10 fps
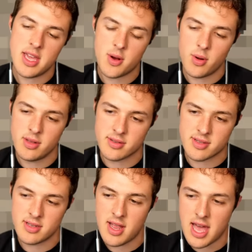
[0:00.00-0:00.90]
equals
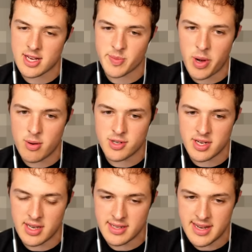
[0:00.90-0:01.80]

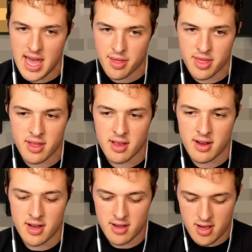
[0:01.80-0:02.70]
explosion and death.
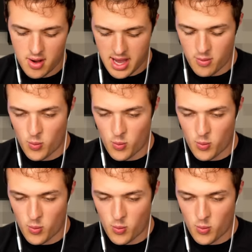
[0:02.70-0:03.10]
Okay,